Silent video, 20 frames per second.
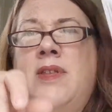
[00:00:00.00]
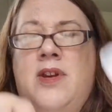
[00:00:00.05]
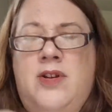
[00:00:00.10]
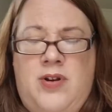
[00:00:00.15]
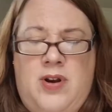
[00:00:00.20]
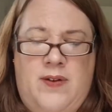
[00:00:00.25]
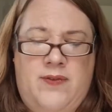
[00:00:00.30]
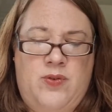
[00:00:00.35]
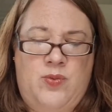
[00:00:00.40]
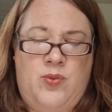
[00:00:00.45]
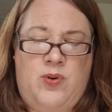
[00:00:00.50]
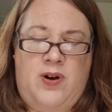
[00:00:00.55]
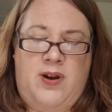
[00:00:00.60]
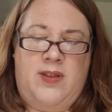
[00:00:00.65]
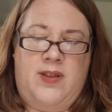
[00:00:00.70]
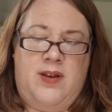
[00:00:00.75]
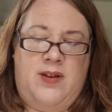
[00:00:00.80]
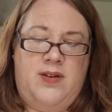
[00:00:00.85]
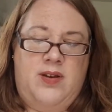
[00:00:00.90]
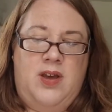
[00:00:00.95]
I don't have to worry
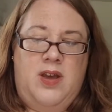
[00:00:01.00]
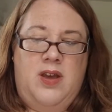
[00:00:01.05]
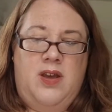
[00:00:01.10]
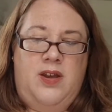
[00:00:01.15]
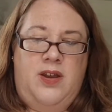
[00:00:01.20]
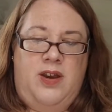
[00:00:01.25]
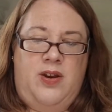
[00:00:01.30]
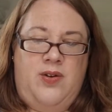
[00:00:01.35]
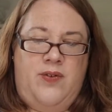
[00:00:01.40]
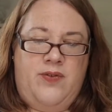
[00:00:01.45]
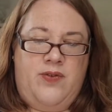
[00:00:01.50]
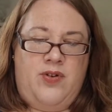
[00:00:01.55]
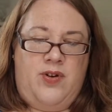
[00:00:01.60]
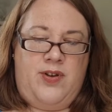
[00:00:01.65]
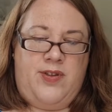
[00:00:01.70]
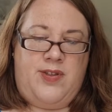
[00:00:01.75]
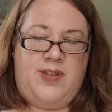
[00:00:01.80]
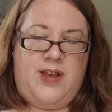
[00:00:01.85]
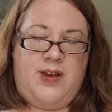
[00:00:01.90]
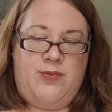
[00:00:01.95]
that, you know, I've got a
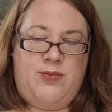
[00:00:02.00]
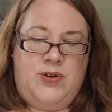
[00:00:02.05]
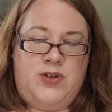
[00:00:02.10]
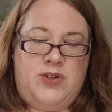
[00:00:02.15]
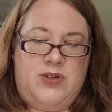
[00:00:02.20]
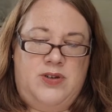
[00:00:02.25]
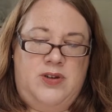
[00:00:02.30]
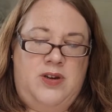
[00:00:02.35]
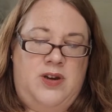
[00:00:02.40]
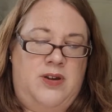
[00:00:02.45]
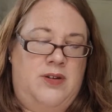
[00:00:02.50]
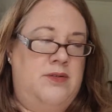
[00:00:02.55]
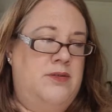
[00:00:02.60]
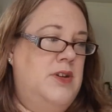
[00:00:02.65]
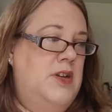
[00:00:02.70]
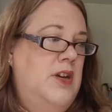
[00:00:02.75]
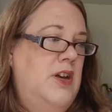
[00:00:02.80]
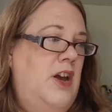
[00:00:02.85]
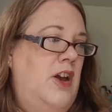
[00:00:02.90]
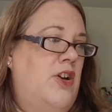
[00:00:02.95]
set which, you know,
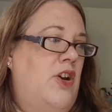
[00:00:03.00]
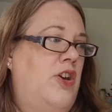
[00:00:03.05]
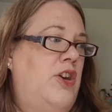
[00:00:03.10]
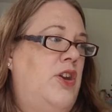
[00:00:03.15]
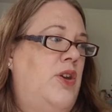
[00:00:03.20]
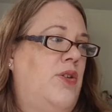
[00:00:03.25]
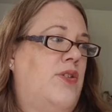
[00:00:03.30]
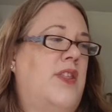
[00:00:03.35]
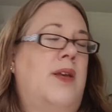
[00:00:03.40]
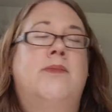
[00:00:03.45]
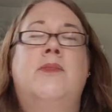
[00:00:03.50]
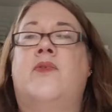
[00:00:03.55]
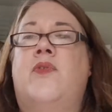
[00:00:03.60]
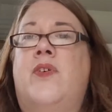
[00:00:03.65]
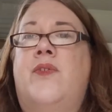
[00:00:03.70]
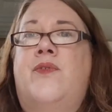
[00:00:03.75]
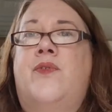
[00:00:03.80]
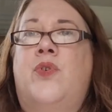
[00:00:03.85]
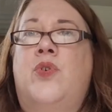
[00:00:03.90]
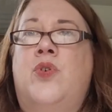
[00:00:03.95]
I can only use some of
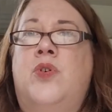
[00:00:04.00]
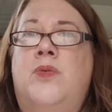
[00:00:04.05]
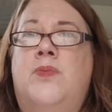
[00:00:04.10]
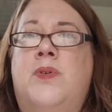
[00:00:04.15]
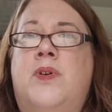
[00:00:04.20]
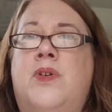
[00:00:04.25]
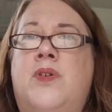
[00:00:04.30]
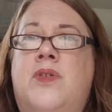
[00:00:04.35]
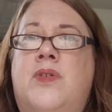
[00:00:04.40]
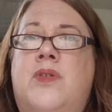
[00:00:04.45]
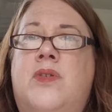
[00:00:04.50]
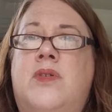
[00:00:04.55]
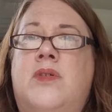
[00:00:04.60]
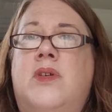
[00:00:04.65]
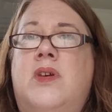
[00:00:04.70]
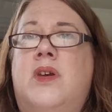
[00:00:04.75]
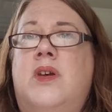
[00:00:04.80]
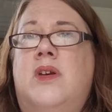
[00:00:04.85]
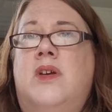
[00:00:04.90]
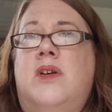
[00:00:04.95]
it for, because
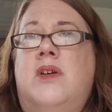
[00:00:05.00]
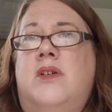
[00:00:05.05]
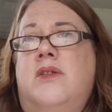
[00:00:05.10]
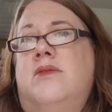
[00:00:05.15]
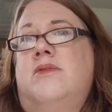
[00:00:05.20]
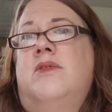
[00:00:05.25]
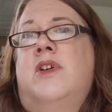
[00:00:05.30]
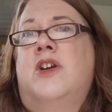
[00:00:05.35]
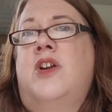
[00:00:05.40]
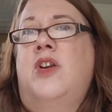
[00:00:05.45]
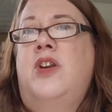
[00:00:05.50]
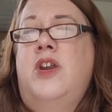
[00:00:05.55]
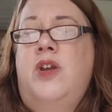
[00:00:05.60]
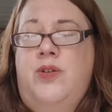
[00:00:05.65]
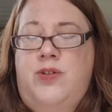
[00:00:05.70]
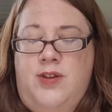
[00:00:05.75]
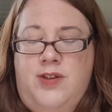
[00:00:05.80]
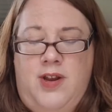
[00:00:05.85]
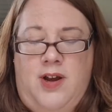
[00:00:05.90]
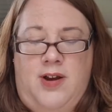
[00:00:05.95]
I can only
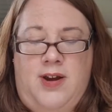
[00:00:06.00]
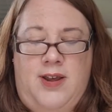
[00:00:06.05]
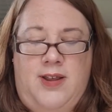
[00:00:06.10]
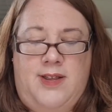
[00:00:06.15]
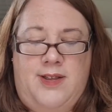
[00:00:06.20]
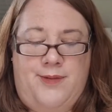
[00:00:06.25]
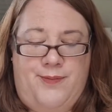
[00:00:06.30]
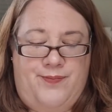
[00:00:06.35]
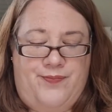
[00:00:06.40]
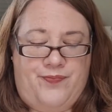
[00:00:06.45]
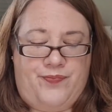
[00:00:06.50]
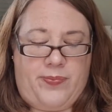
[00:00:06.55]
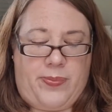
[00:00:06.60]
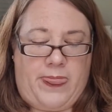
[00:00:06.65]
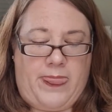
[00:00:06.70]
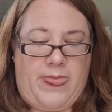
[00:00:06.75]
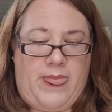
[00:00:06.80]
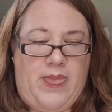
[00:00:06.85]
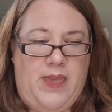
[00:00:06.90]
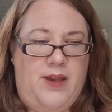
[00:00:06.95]
use the dies.
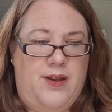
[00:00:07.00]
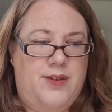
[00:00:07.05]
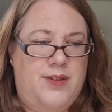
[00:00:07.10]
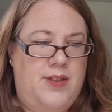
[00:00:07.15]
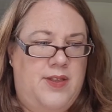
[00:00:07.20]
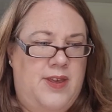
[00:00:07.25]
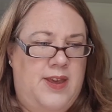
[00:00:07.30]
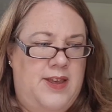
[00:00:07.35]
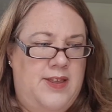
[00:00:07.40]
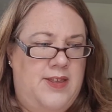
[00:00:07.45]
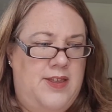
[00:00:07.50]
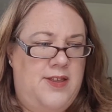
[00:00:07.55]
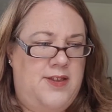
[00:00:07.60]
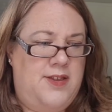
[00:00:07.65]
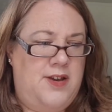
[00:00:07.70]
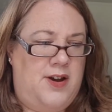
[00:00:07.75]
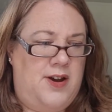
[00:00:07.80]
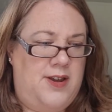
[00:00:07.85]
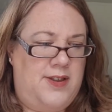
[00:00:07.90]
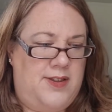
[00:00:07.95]
So these are the
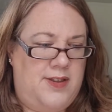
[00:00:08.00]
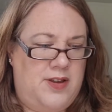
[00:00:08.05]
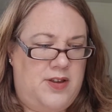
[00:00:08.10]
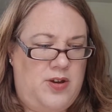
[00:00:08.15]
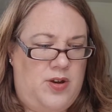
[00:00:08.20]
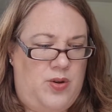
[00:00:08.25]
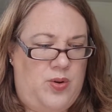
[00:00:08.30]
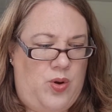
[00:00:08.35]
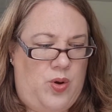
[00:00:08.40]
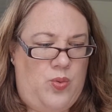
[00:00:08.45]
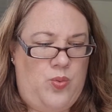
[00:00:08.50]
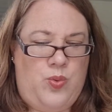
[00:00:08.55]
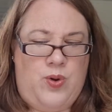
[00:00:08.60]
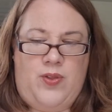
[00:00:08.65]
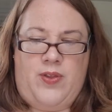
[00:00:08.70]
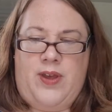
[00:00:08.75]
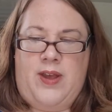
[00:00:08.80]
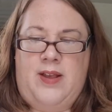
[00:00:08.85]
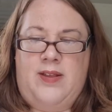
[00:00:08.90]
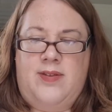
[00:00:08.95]
dies that go
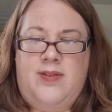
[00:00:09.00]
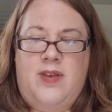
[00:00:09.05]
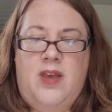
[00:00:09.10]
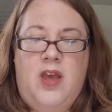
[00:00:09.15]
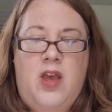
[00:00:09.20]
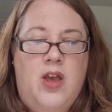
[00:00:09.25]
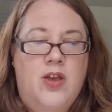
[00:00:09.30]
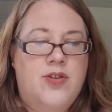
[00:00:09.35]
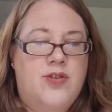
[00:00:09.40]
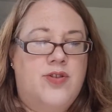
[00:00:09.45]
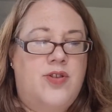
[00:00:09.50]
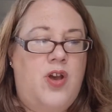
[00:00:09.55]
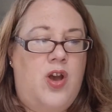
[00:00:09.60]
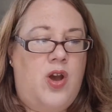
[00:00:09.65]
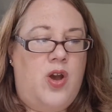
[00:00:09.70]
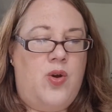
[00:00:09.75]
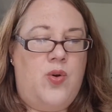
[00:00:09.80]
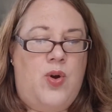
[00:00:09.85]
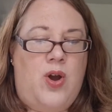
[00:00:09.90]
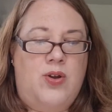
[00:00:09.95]
with it.
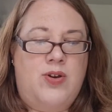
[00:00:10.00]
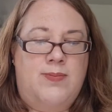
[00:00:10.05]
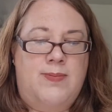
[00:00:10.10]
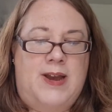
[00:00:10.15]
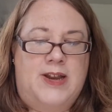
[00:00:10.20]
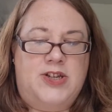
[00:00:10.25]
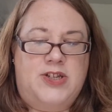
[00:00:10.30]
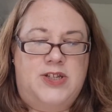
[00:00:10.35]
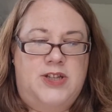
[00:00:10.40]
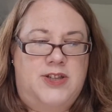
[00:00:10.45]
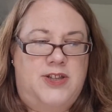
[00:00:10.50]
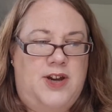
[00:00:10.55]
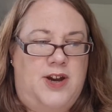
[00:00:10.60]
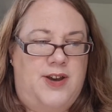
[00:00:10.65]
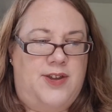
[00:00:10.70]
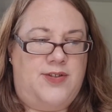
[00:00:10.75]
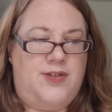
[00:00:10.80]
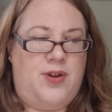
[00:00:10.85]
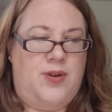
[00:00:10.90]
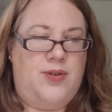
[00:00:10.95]
So I'd imagine the
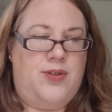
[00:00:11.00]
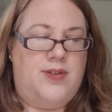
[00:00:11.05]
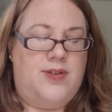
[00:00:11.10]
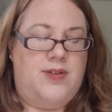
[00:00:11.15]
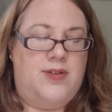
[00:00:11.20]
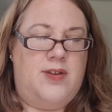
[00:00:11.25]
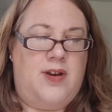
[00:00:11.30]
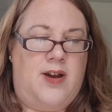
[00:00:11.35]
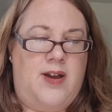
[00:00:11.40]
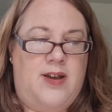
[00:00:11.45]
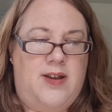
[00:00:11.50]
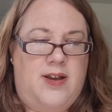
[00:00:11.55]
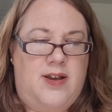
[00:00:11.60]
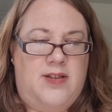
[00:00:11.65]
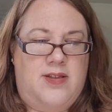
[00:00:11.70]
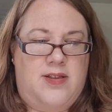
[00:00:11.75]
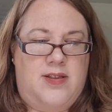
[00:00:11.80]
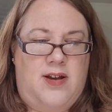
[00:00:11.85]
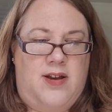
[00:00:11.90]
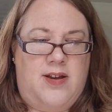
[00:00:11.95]
dies don't
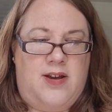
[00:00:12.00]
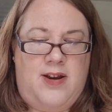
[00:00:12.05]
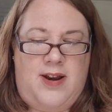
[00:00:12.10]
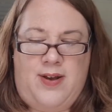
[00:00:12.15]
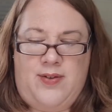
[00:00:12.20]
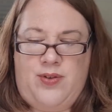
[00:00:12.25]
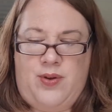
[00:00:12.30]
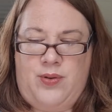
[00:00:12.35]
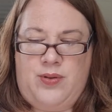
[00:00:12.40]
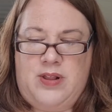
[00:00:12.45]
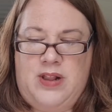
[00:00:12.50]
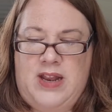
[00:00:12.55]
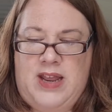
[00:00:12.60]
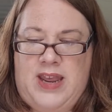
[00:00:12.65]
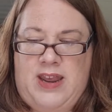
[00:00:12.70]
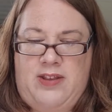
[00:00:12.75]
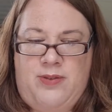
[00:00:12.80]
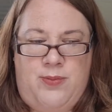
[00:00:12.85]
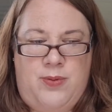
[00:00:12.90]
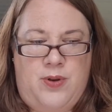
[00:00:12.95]
die cut out those
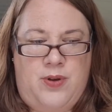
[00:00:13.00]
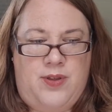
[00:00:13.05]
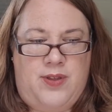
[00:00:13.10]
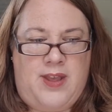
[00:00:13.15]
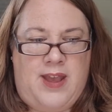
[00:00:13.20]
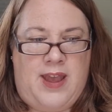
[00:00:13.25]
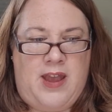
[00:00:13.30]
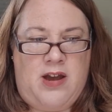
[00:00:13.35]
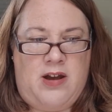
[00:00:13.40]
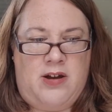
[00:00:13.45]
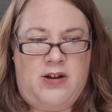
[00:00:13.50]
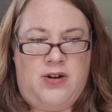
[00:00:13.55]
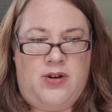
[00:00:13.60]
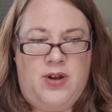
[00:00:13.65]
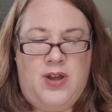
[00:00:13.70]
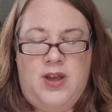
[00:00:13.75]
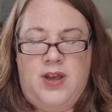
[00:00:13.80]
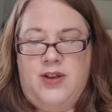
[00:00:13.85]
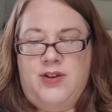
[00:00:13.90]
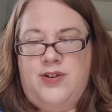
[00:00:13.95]
leaves because they
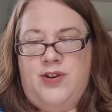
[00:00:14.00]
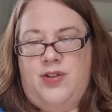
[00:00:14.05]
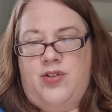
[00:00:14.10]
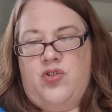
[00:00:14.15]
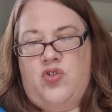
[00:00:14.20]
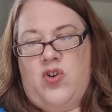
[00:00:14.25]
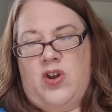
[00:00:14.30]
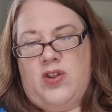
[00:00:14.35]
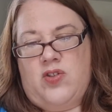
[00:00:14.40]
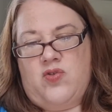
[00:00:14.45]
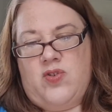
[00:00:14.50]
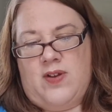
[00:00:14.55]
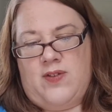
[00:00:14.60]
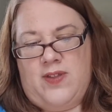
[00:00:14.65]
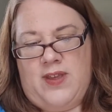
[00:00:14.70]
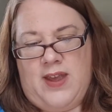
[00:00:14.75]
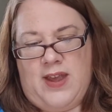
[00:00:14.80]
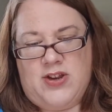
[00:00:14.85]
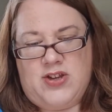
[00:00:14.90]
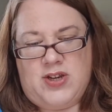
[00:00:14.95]
are distressed around
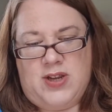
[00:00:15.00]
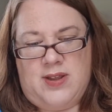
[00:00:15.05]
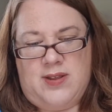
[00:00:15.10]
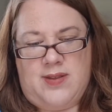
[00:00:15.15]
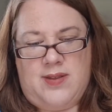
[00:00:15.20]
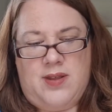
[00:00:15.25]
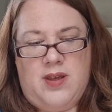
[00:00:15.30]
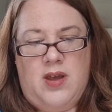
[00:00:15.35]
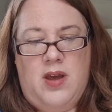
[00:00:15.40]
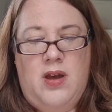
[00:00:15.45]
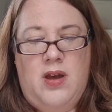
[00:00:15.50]
the edges.